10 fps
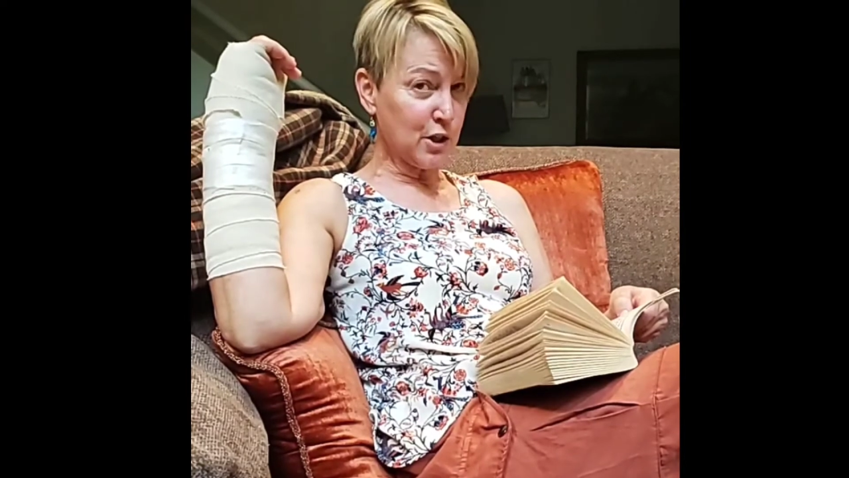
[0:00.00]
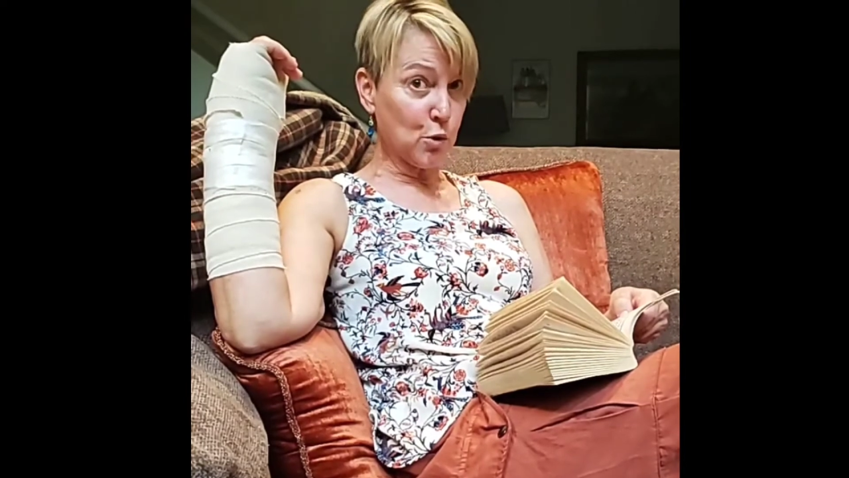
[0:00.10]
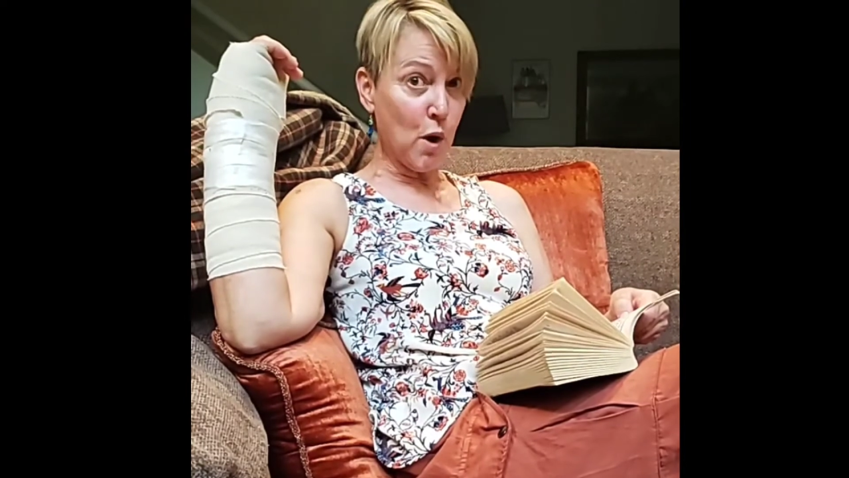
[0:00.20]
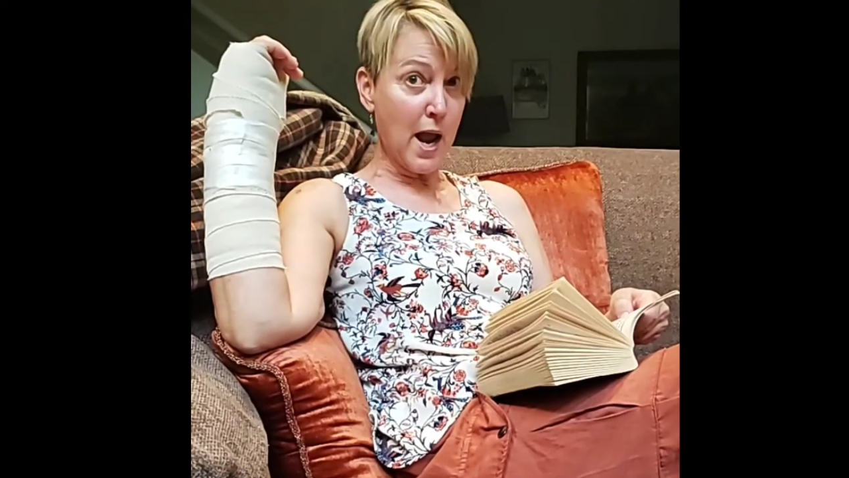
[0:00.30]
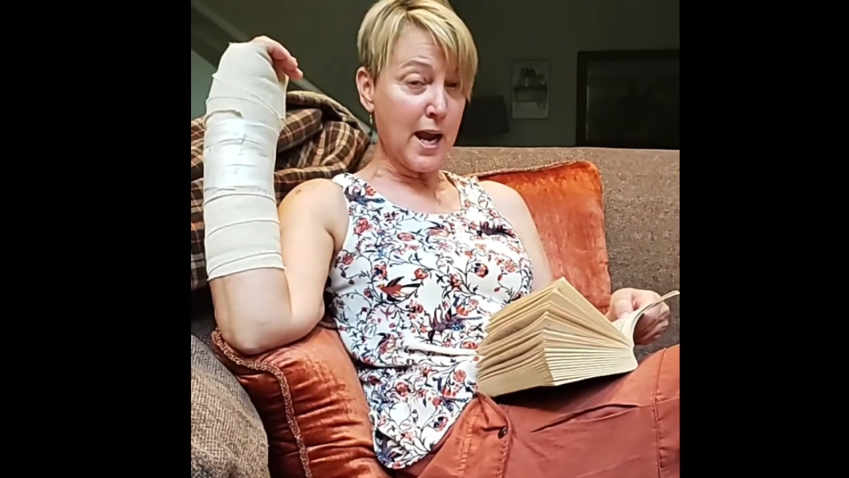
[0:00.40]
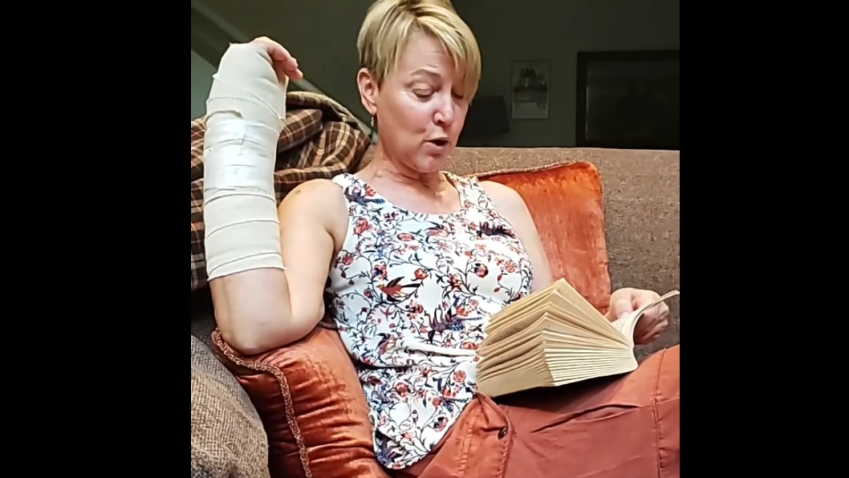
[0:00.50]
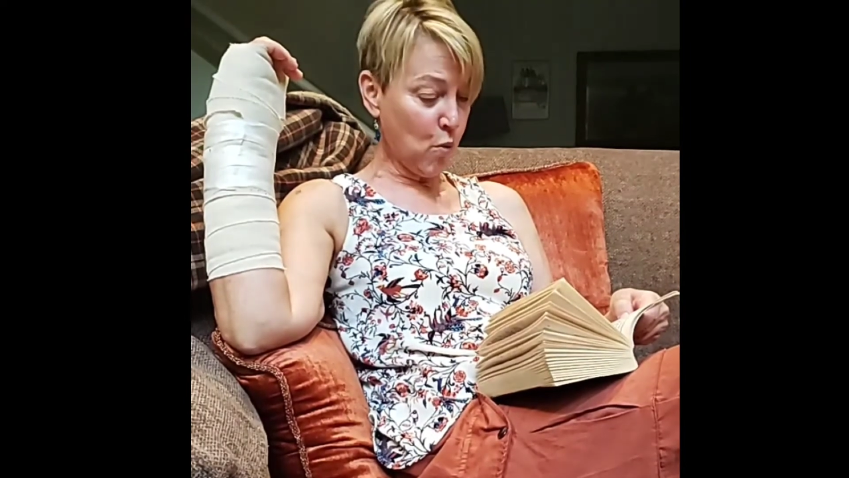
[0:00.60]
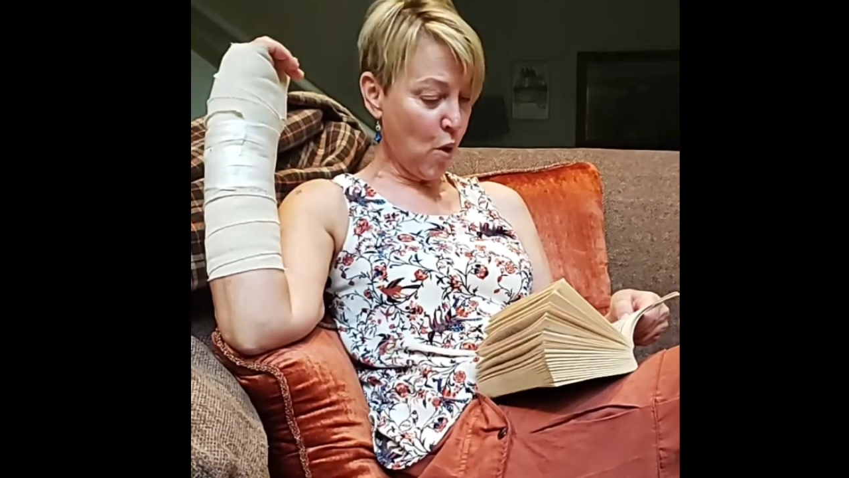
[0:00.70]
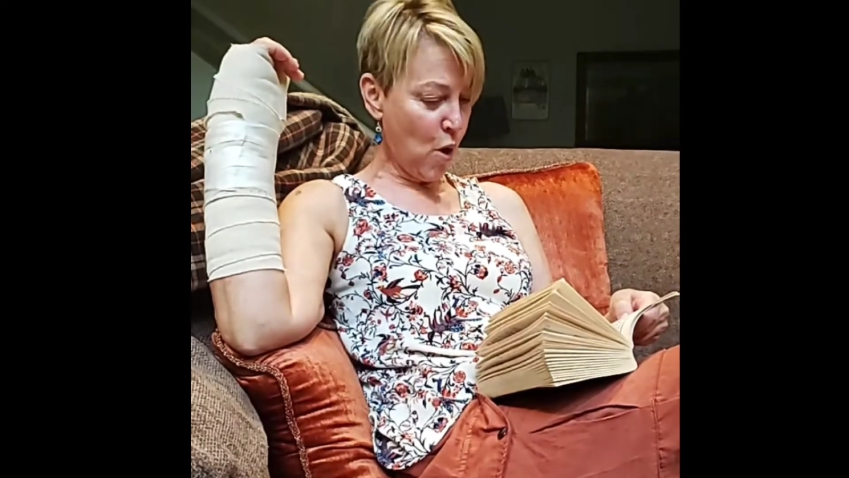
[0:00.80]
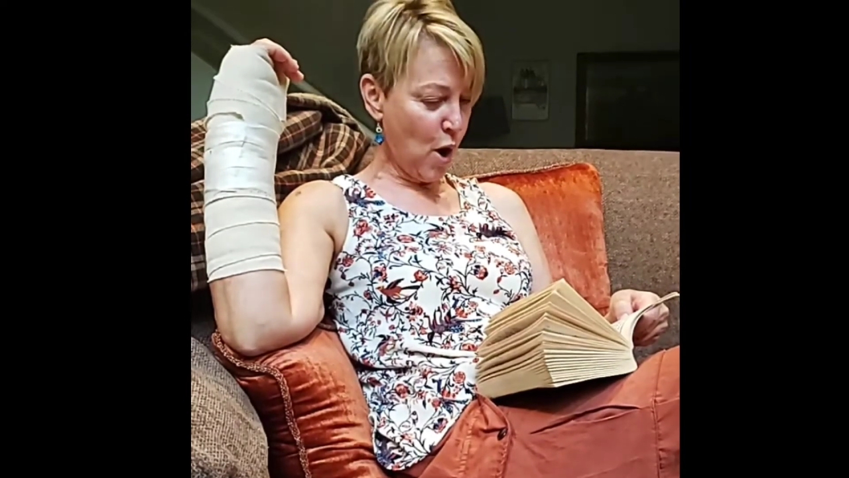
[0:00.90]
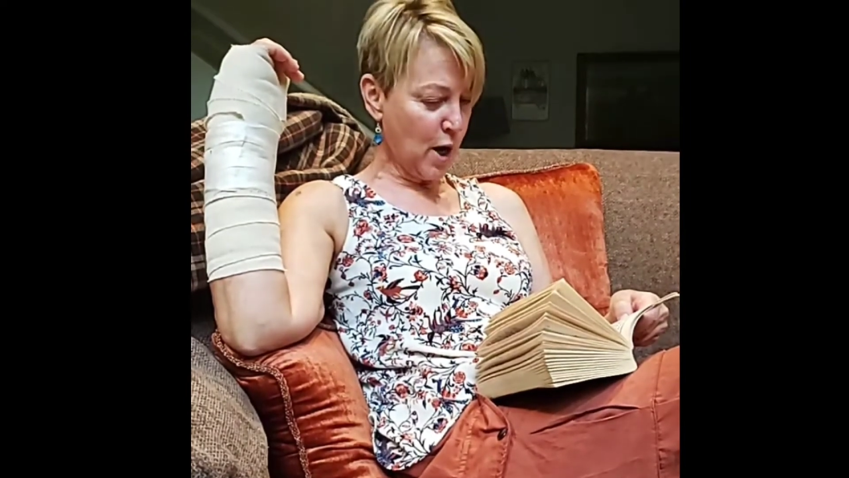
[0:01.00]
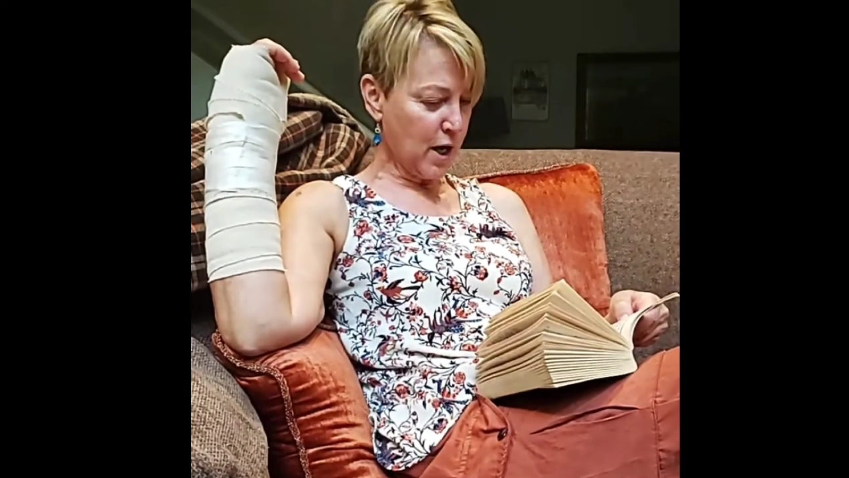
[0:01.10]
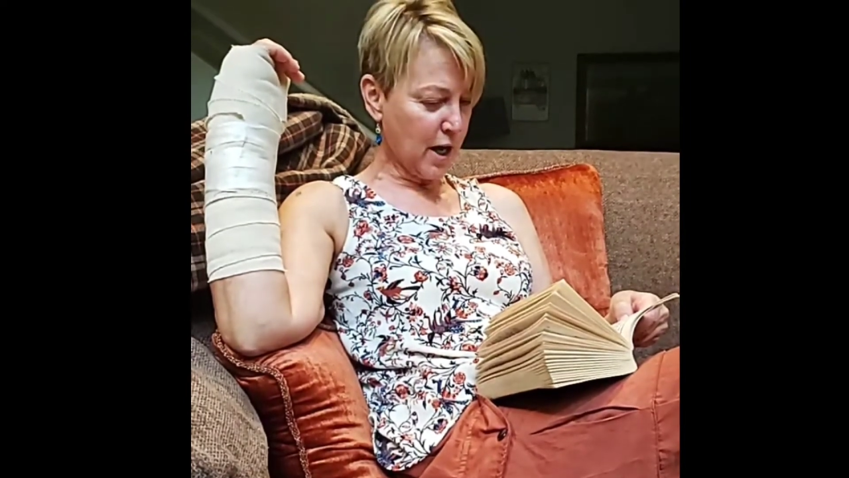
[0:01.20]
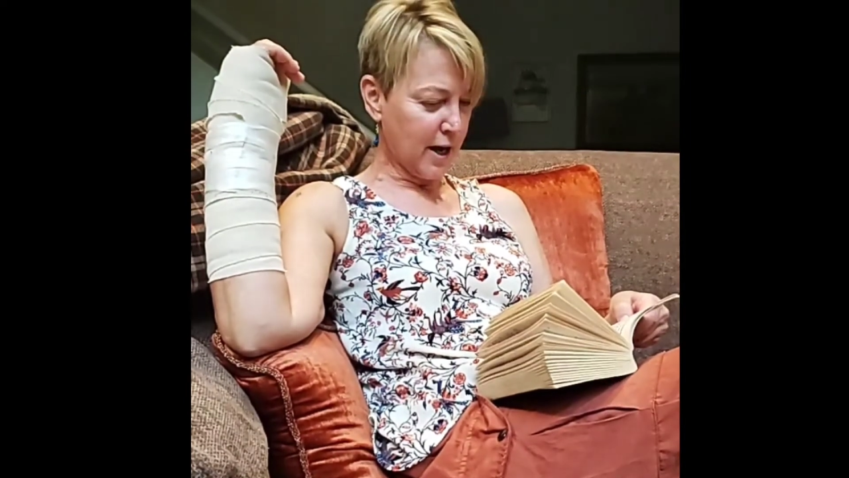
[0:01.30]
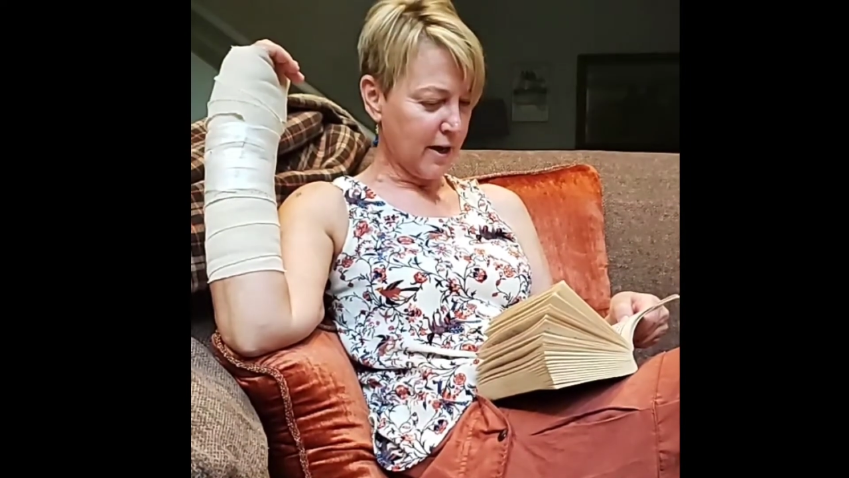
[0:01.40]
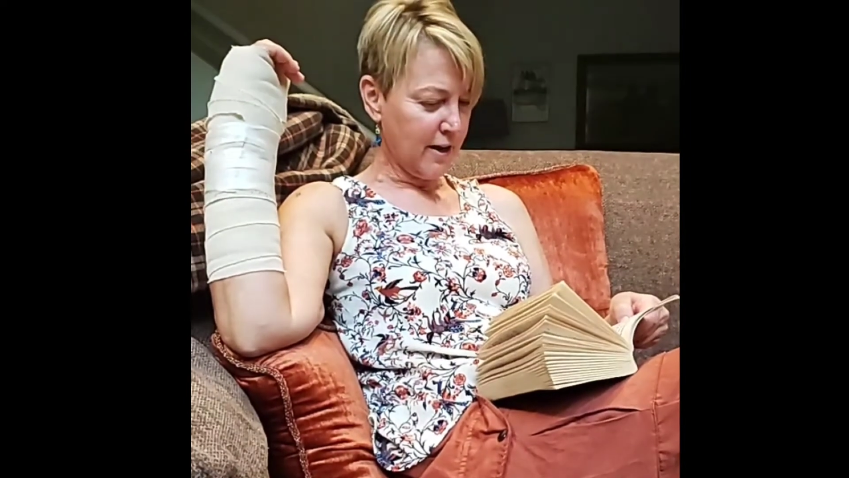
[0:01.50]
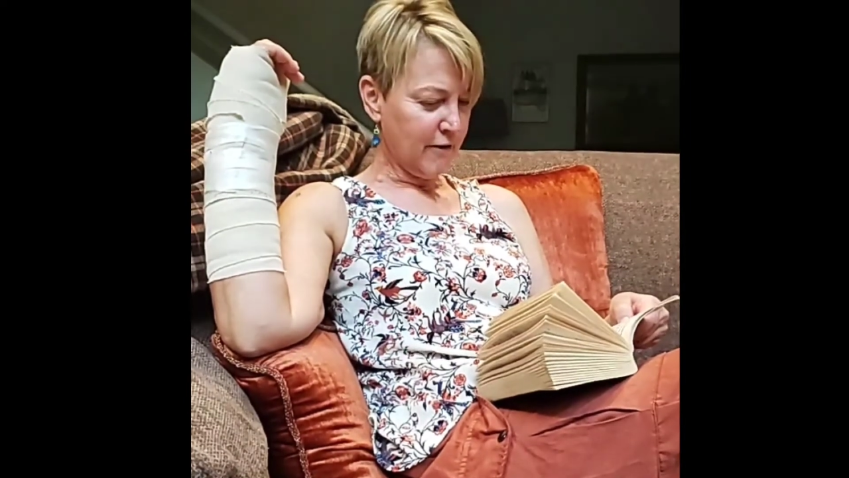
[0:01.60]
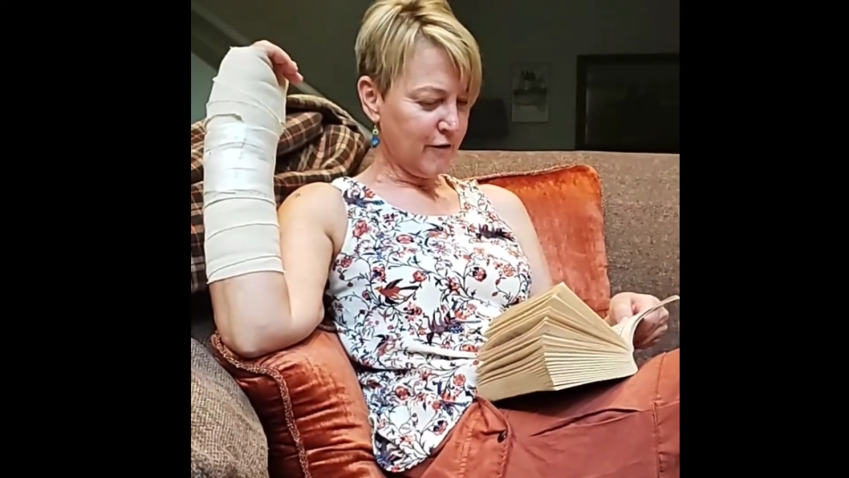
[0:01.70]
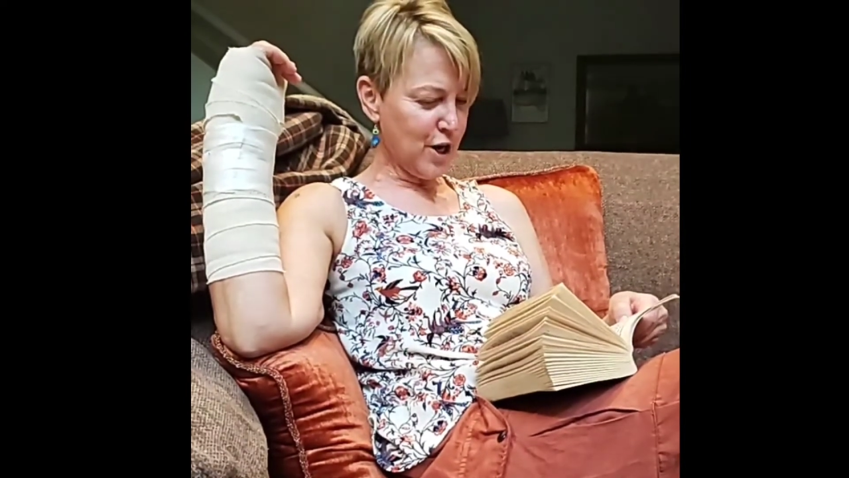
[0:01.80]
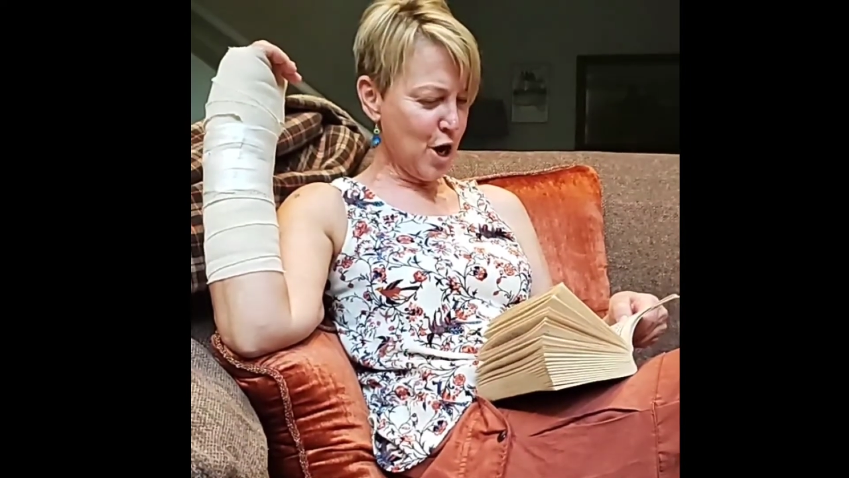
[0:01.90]
trained warrior.
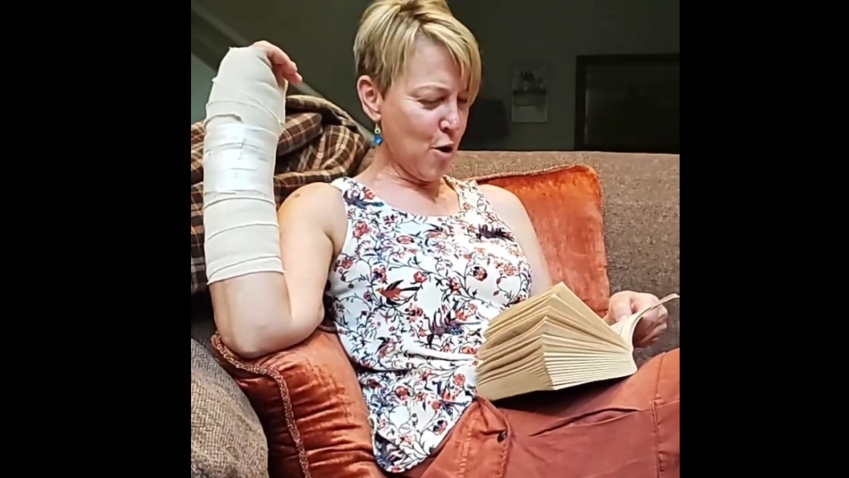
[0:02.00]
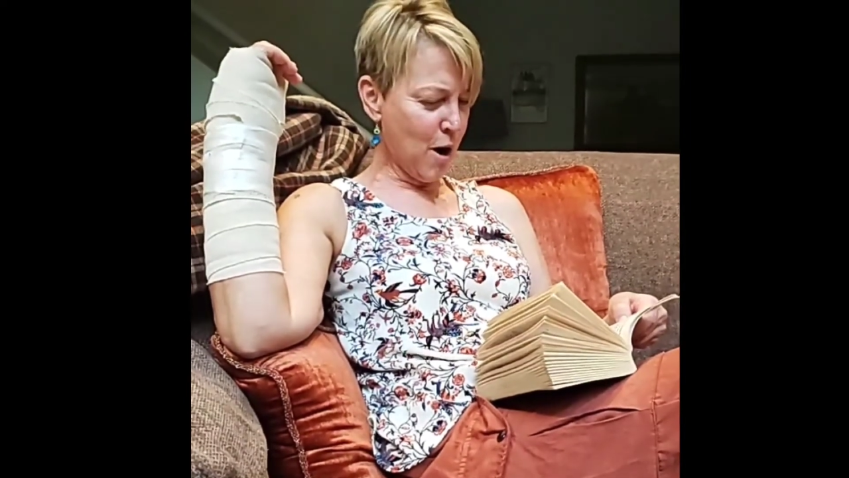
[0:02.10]
Phew!